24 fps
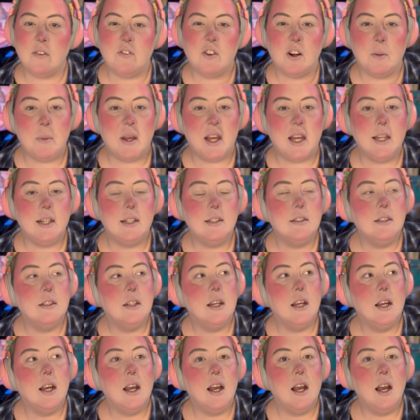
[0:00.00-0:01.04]
for a bit.
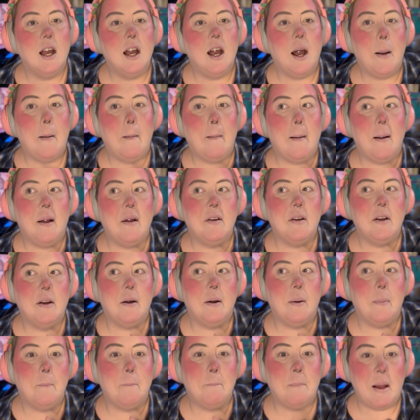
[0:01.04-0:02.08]

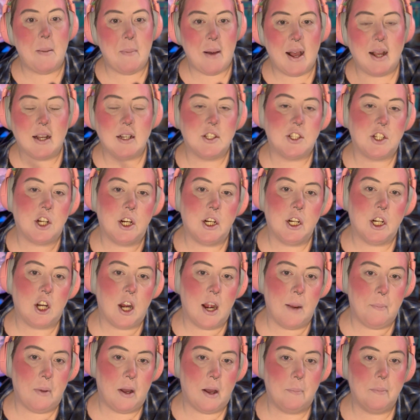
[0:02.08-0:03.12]
My back is starting to
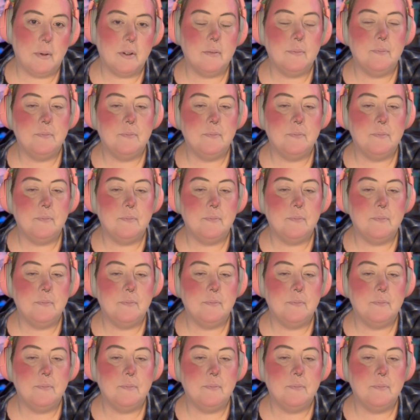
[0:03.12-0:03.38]
cramp up.